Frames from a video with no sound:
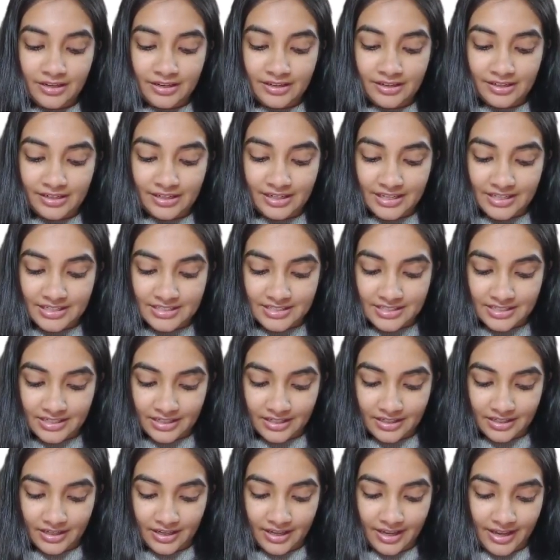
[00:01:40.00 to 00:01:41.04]

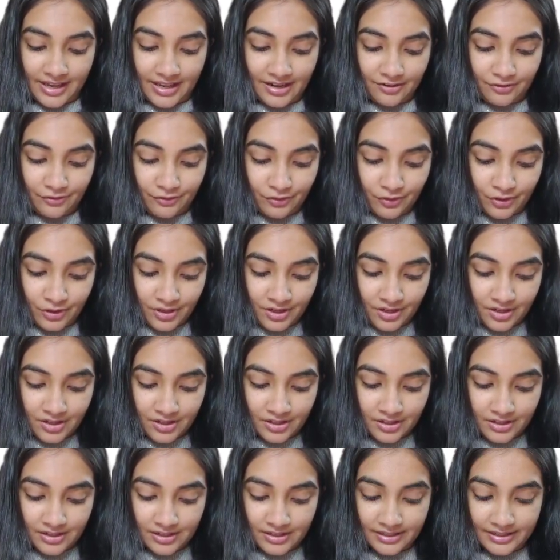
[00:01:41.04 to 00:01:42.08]
LASIK, L for
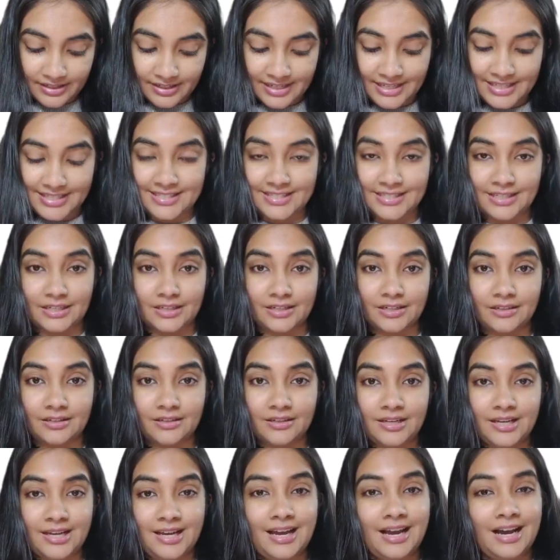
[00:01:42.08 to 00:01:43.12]
LASIK.
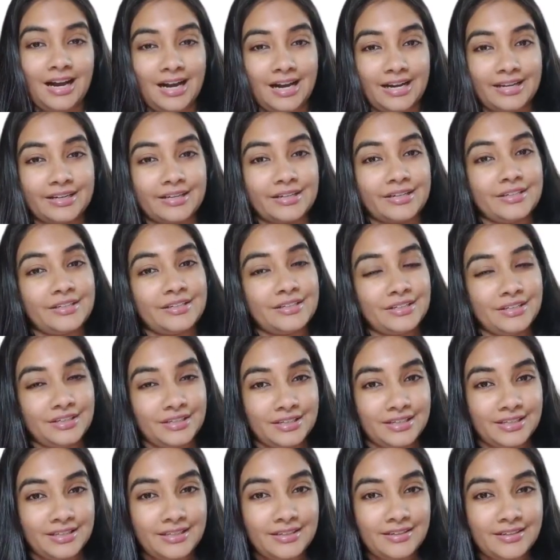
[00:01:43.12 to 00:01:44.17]
Argon
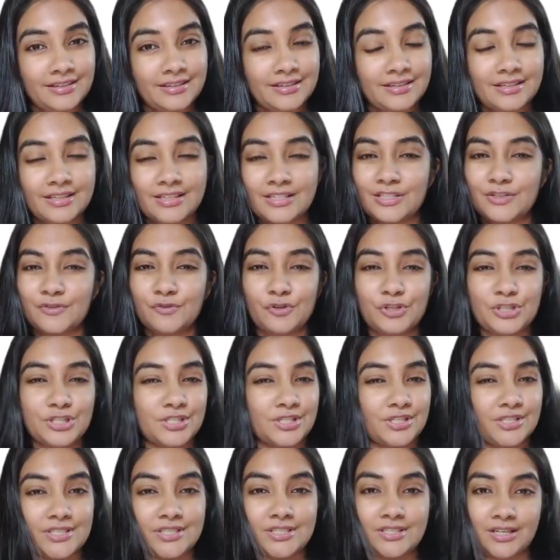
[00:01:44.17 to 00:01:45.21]
green is for
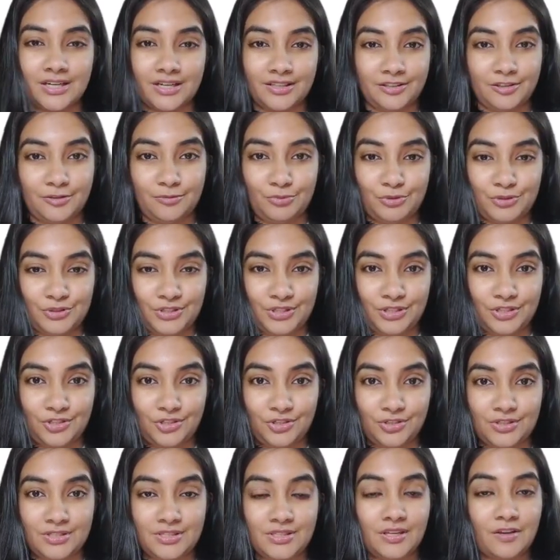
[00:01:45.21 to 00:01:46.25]
certain other
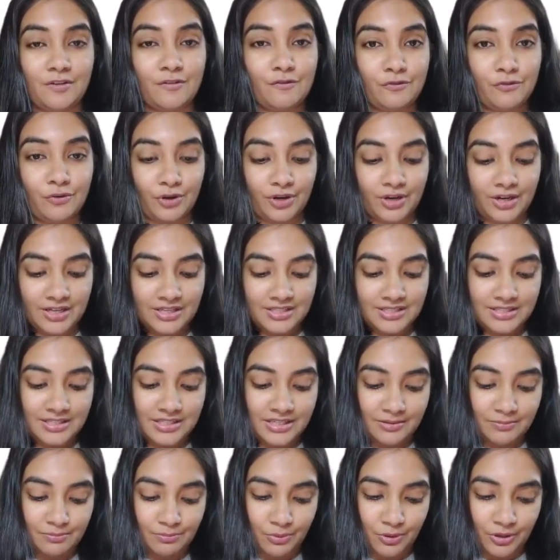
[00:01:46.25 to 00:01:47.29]
procedures. For us,
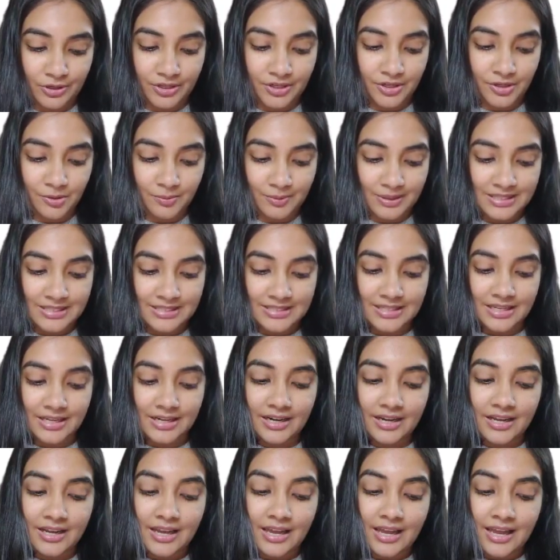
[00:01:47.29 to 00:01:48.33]
the important ones are
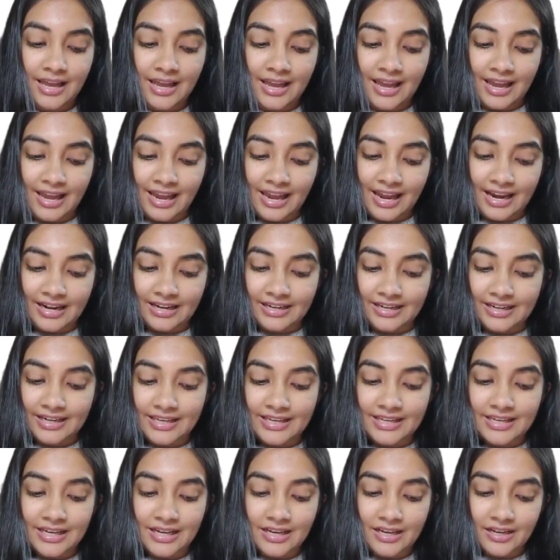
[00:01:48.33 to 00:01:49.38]

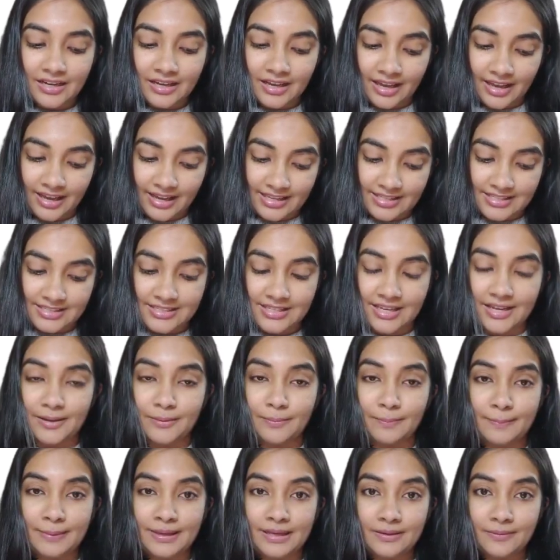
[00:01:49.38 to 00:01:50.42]
Nd:YAG
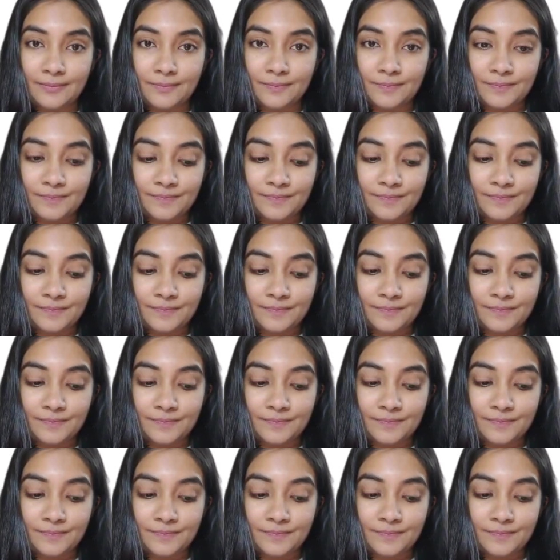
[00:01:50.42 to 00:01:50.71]
SIP,